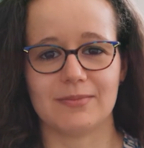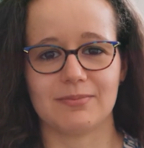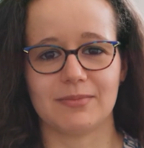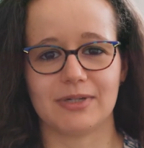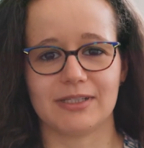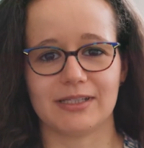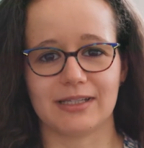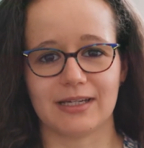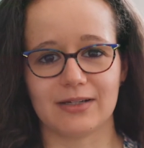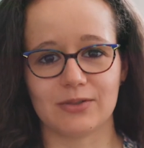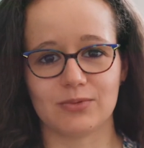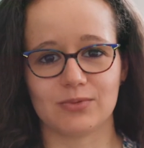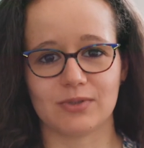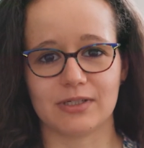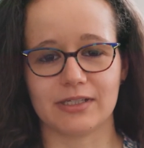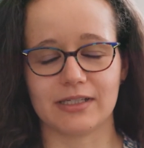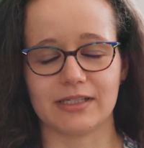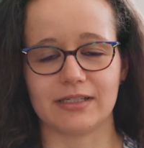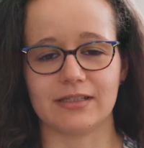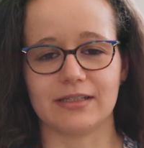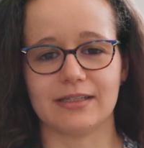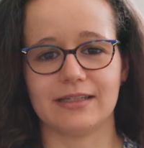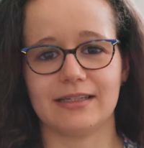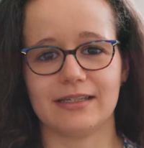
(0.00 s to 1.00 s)
but
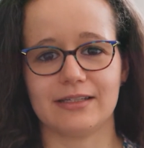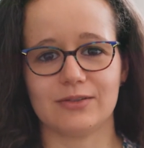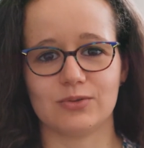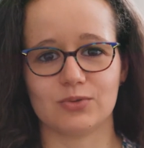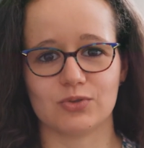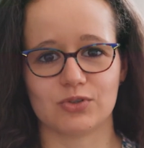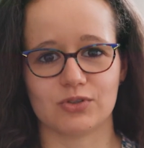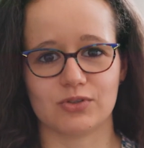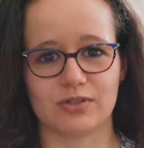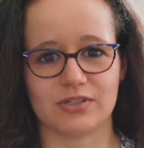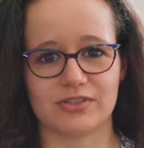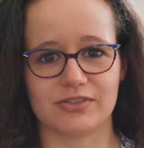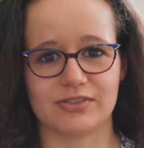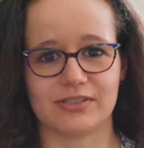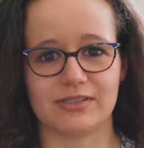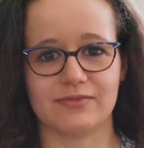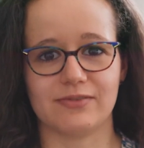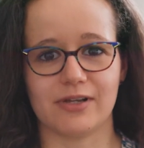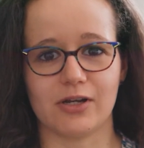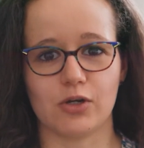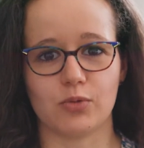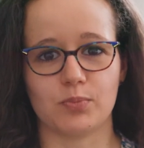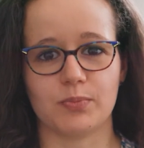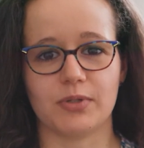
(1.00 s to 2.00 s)
actually the industry is
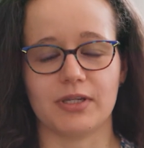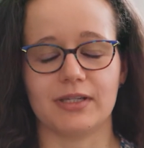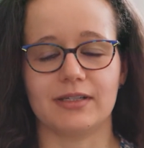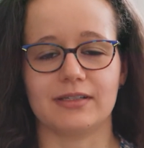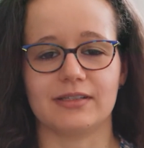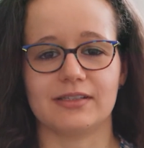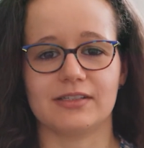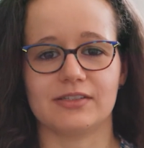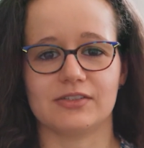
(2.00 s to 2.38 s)
developing